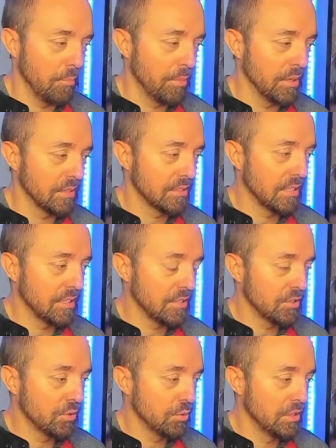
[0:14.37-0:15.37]
But let's get
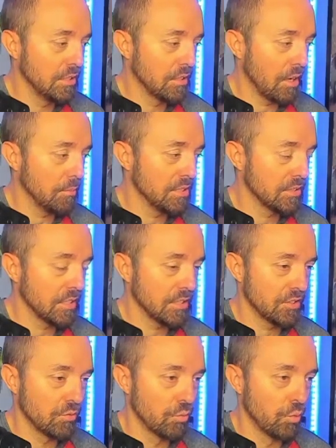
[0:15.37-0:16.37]
into the comment
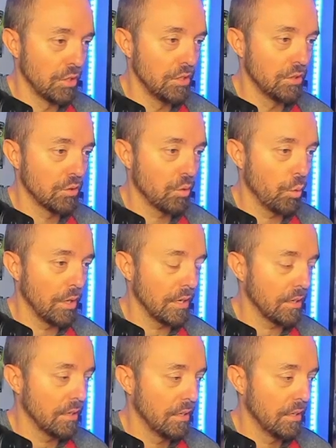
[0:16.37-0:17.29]
section real quick.